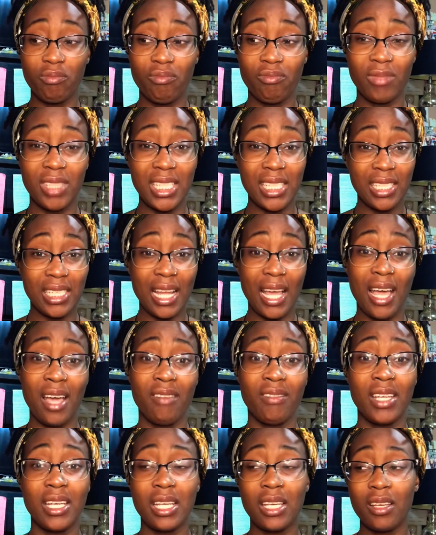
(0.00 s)
didn't have
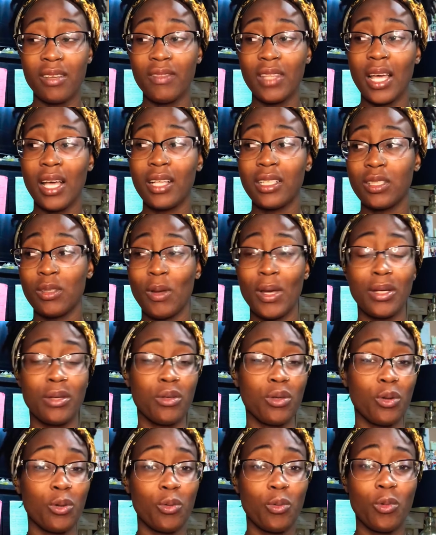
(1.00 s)
any of that. So I don't
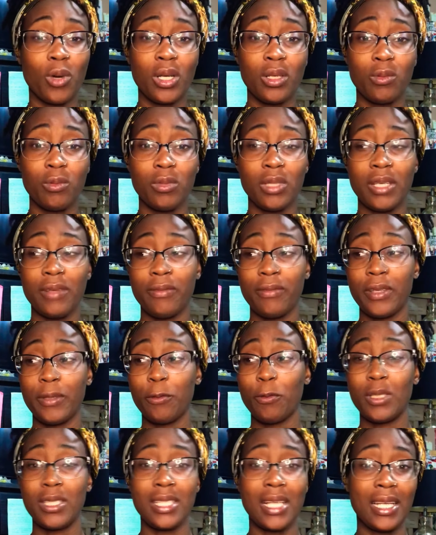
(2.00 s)
know if it
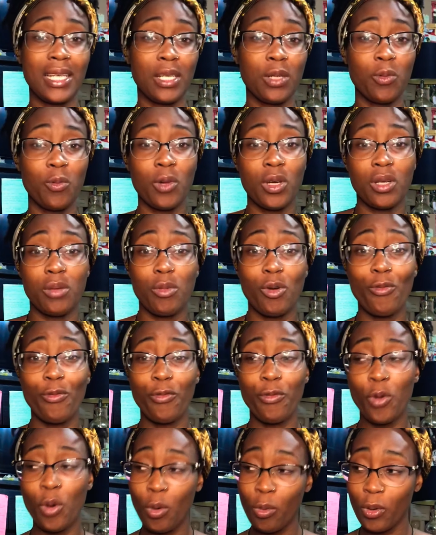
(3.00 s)
was I didn't want to move
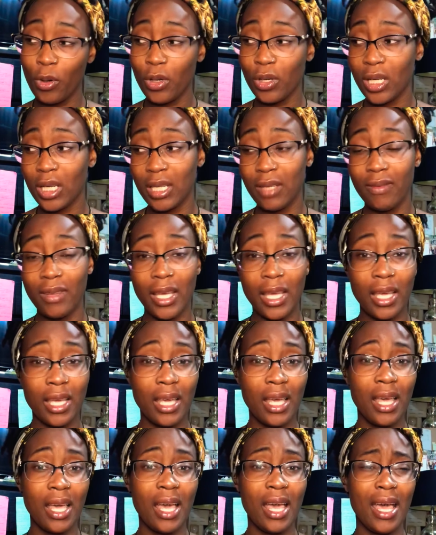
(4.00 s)
forward, leaving
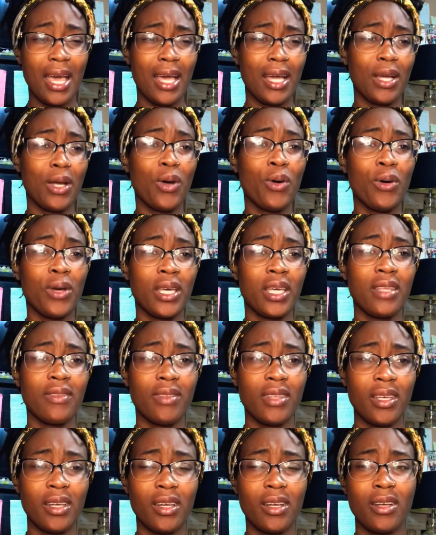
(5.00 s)
and going in
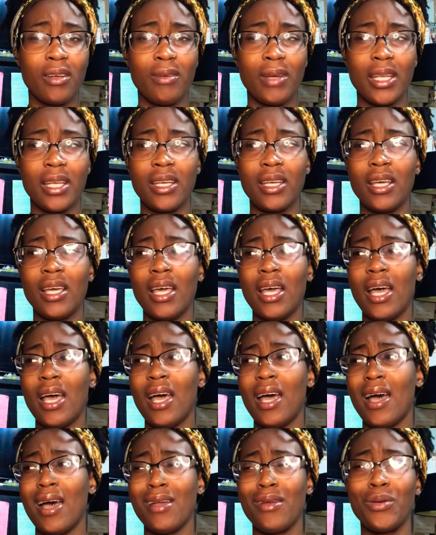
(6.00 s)
there, and
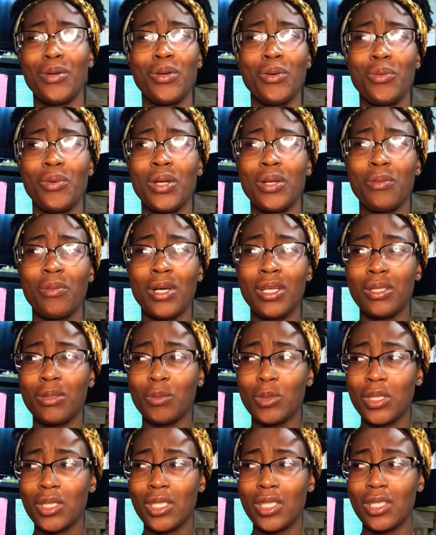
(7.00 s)
I don't know what it was. It
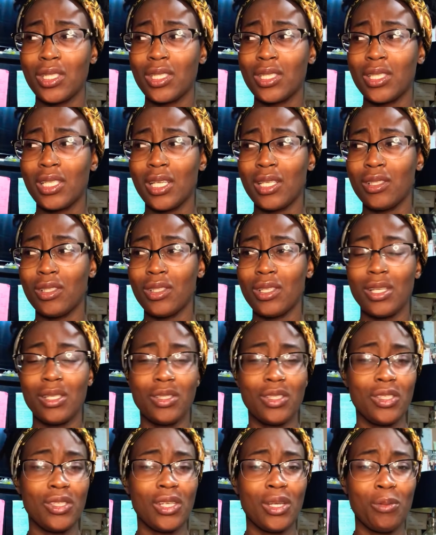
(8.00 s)

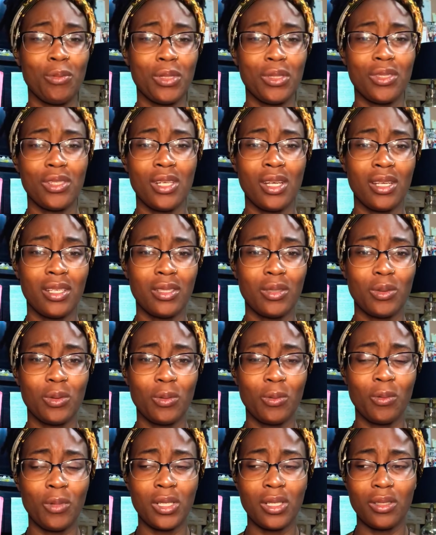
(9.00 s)
was just
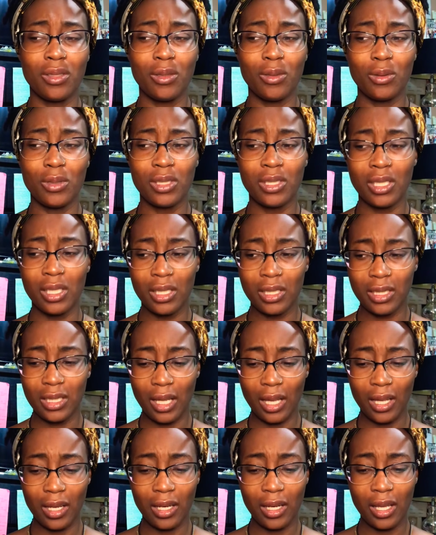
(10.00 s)
one of those things
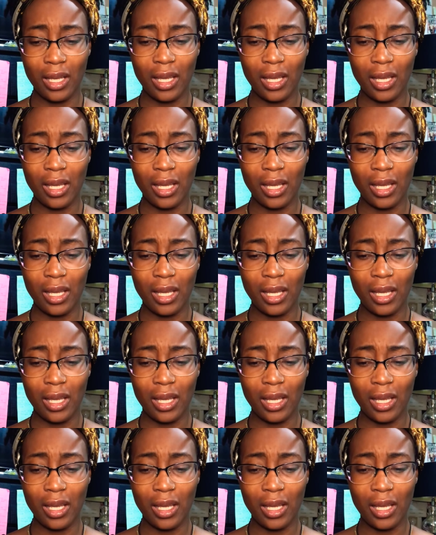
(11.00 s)
that